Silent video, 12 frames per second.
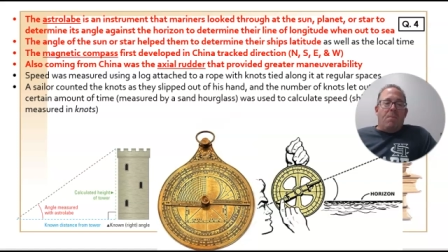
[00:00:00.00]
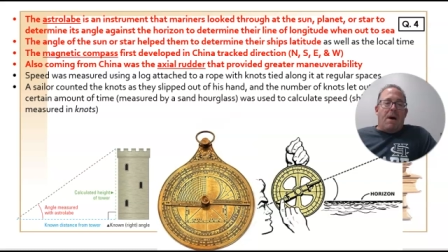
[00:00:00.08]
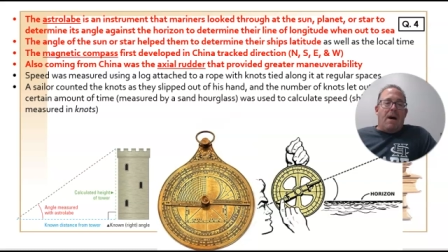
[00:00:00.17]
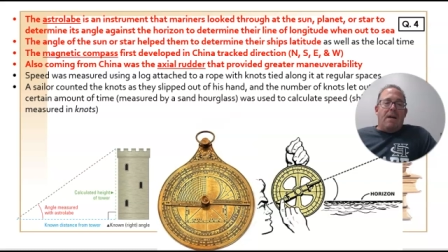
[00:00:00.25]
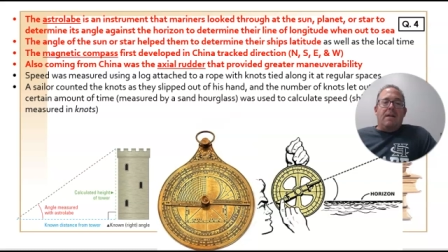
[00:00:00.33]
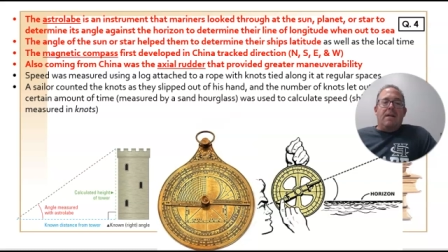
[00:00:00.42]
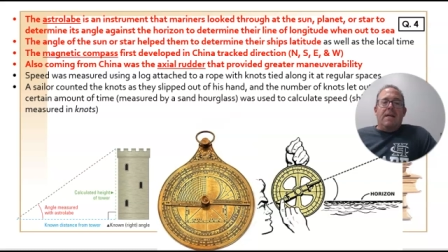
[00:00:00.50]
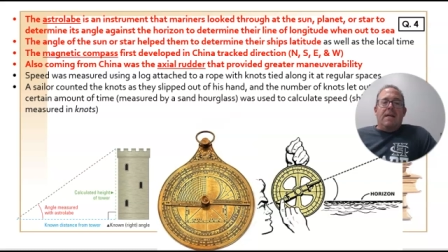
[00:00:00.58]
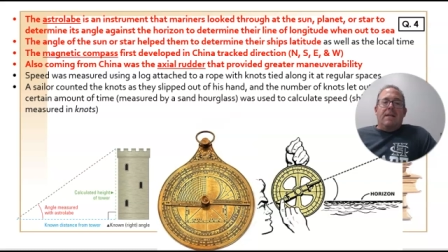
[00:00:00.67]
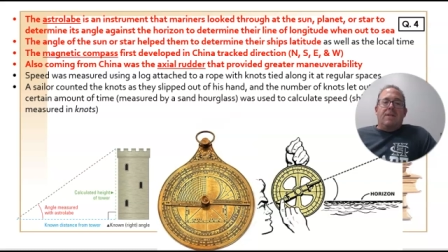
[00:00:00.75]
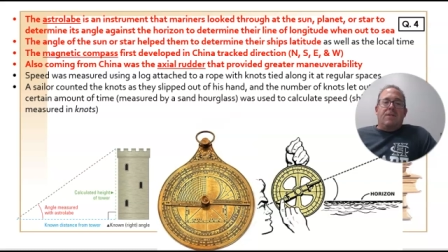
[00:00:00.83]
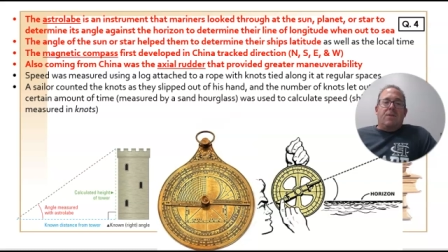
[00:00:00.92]
by
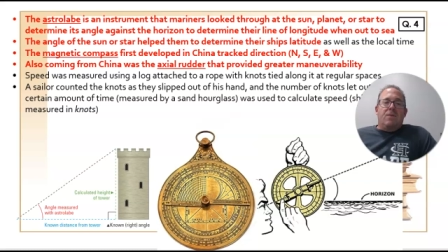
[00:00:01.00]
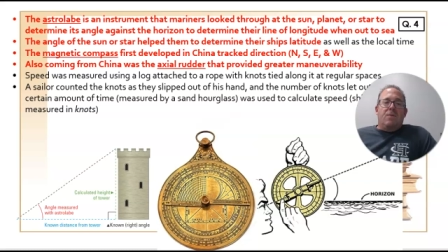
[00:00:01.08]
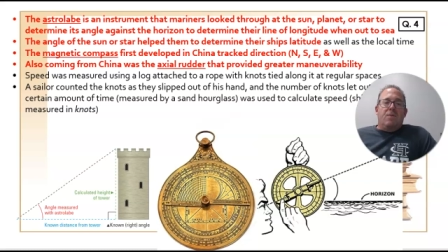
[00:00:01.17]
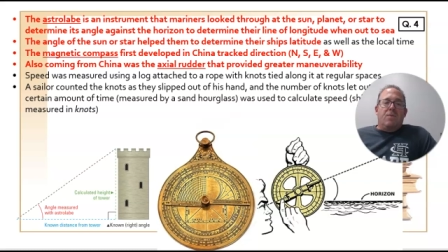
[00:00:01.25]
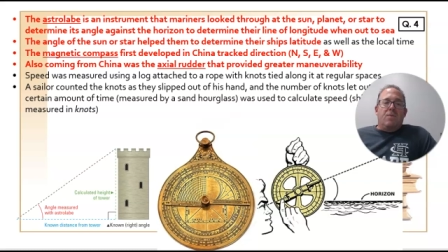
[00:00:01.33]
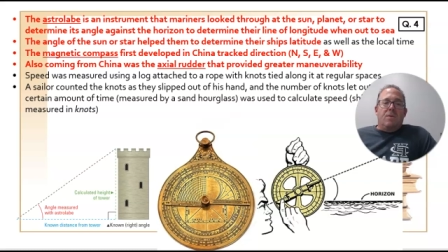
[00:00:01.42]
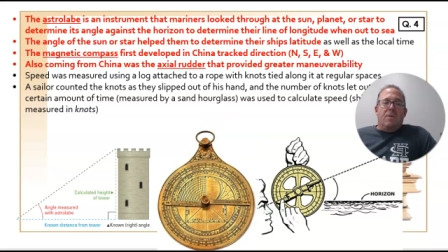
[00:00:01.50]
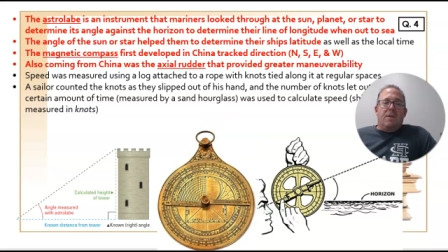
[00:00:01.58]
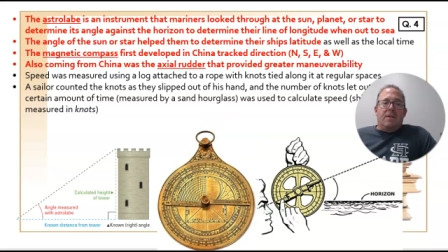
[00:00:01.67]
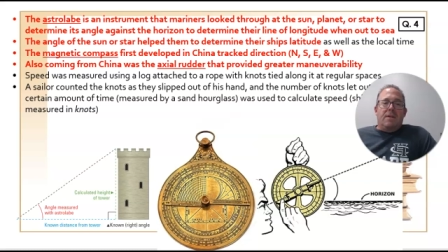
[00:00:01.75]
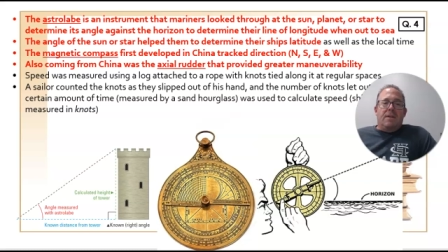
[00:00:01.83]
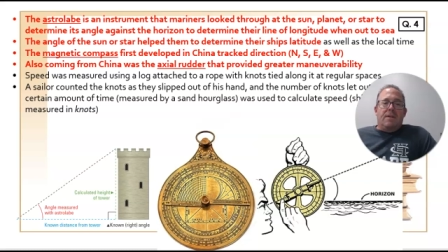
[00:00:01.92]
to
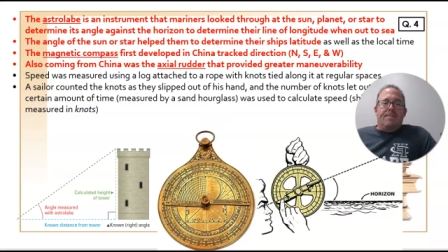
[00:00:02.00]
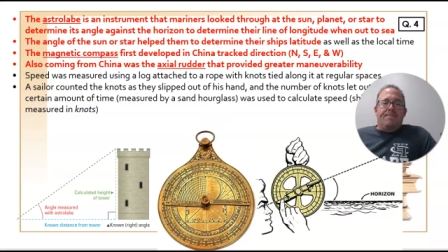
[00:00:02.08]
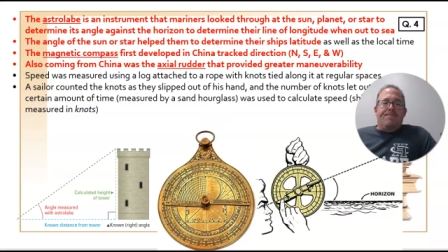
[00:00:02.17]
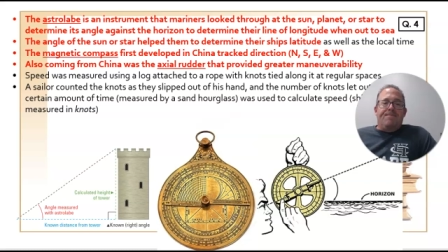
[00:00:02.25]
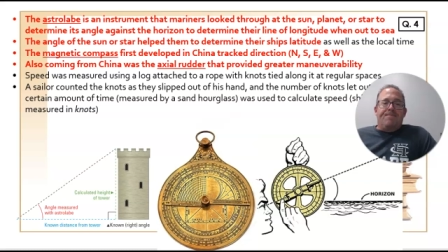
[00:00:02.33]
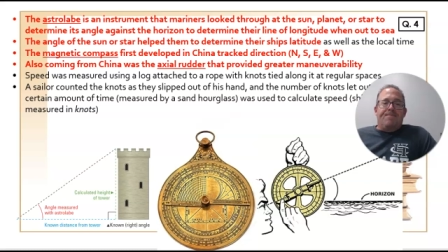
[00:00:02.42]
um,